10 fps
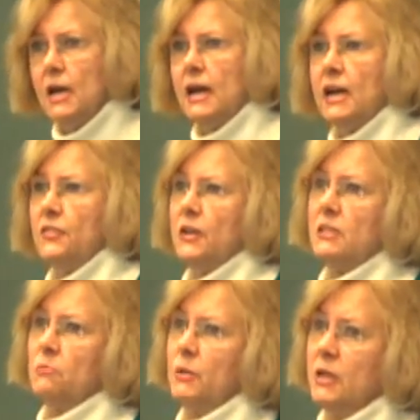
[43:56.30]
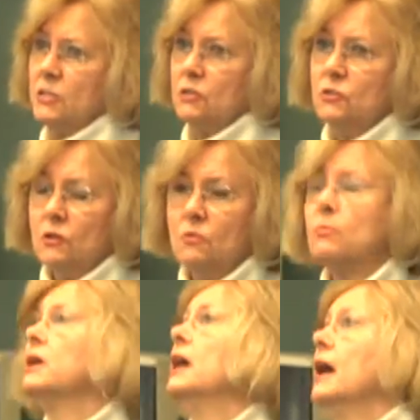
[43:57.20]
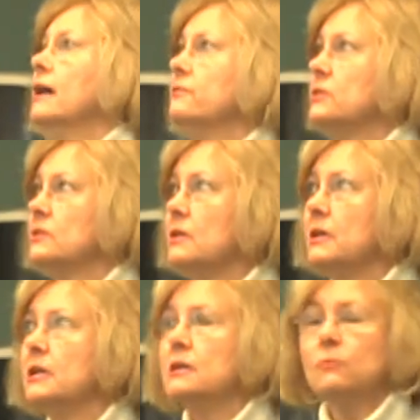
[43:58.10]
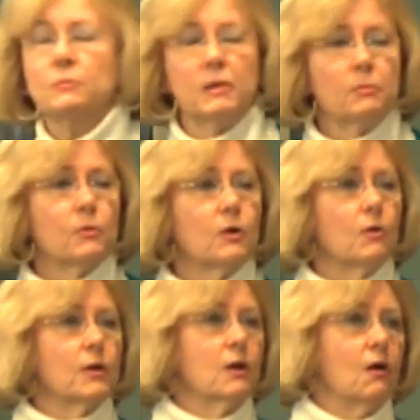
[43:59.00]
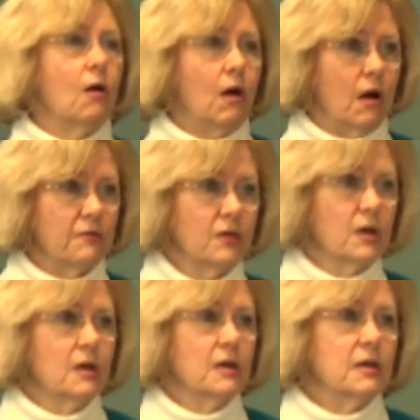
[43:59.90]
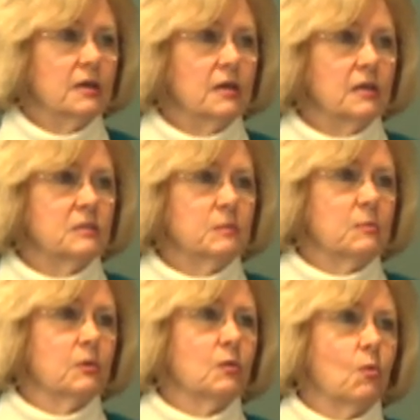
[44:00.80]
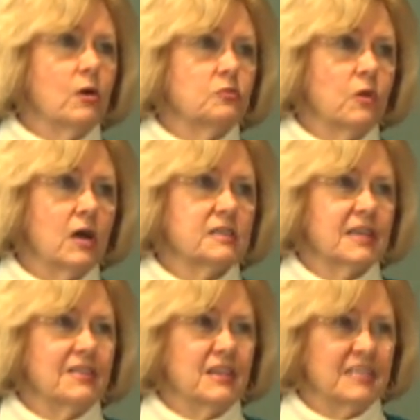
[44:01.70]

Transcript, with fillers: And I think the biggest concern we have in the clinic with people going off is people that want drugs and they